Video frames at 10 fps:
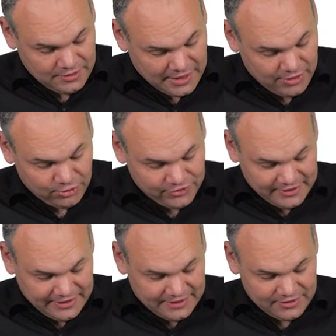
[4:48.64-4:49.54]
I also
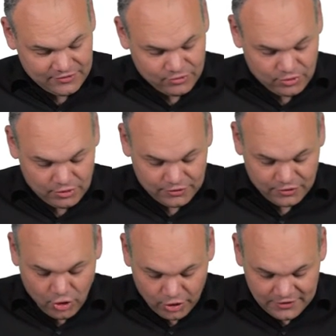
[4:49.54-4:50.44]
attend the
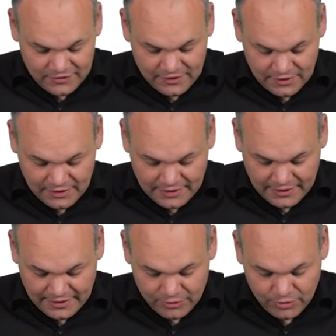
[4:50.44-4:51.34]
so-called council,
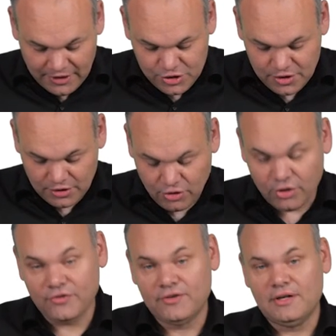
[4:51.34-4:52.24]
an educational
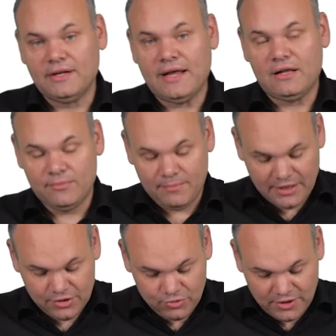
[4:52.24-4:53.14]
council in
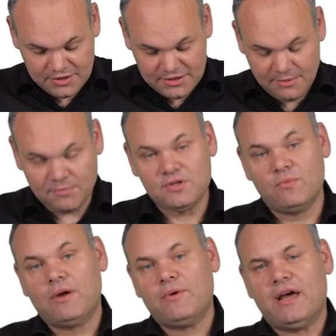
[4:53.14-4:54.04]
Heldenberg
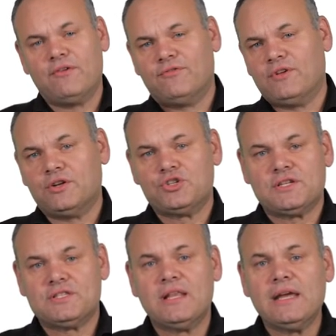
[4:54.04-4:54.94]
2017, where we have
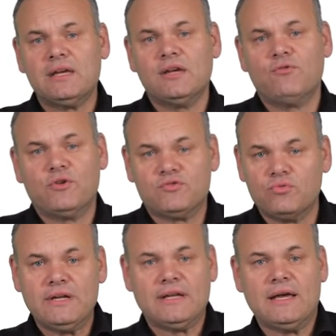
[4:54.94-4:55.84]
just thinking for
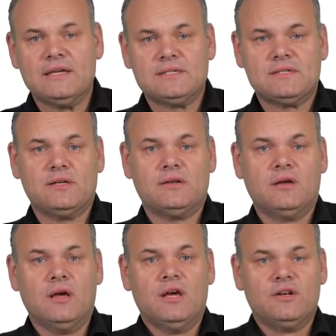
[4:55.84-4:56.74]
3 days
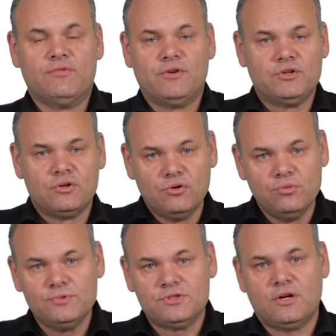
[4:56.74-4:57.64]
in different
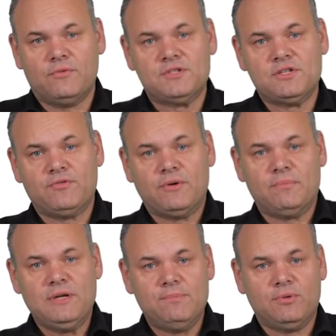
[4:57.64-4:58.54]
rooms with
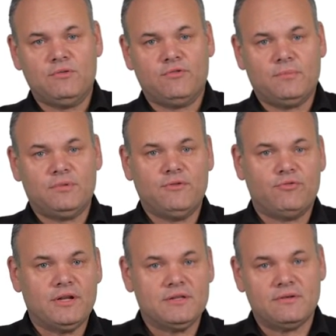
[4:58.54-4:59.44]
different people from
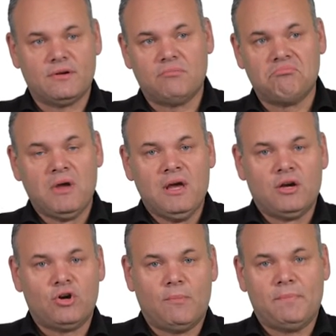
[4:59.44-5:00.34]
different
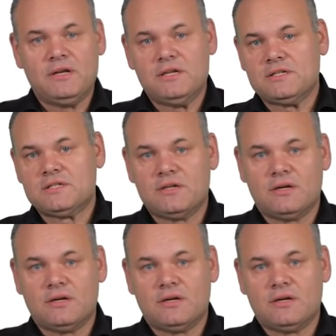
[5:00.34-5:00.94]
companies,